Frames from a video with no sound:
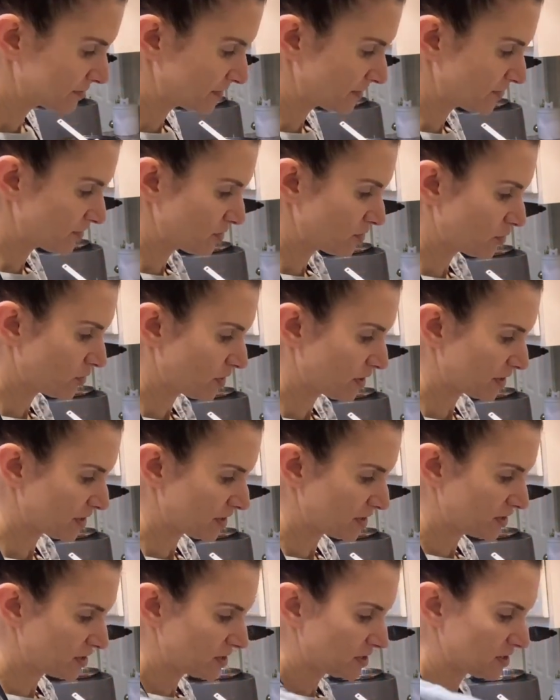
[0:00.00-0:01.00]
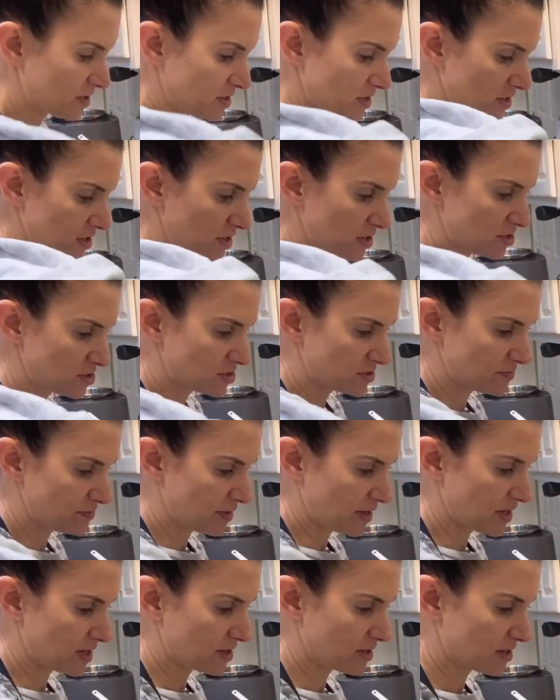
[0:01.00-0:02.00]
if you wanted, to
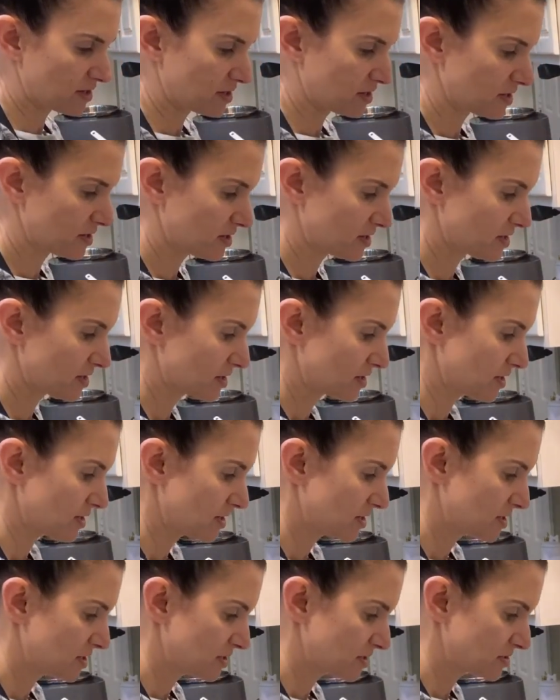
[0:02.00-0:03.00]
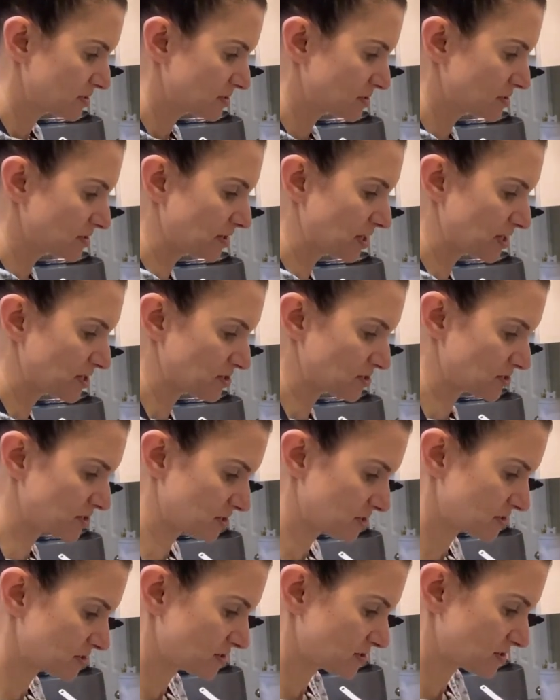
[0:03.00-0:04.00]
make
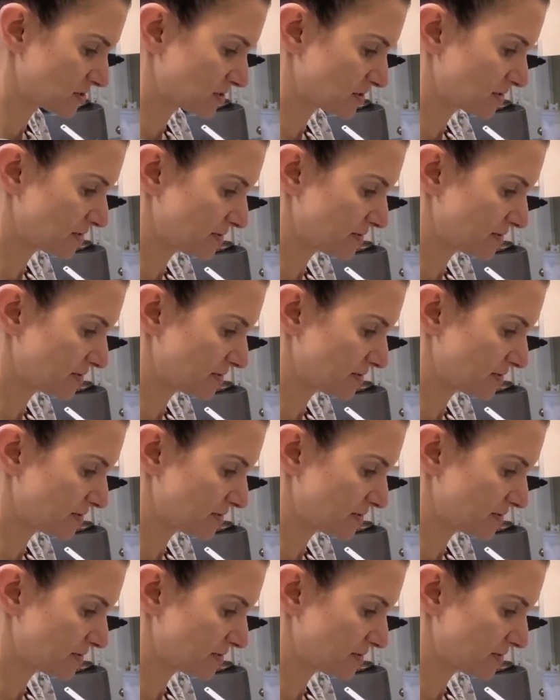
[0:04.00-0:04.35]
slices.